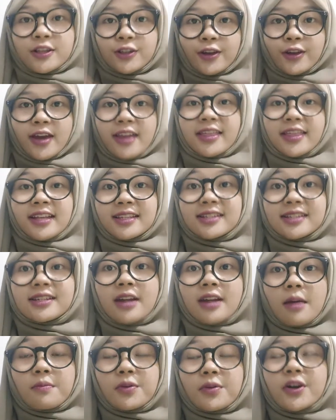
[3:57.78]
So yeah, that's the
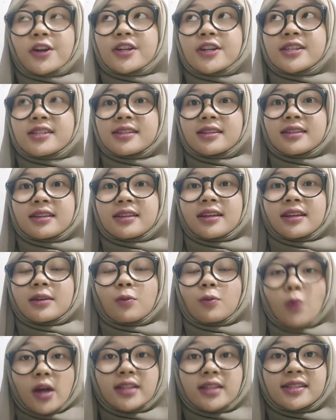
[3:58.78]
numbers
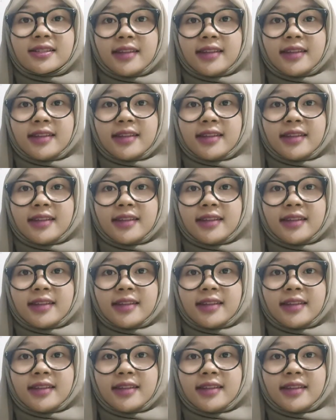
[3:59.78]
one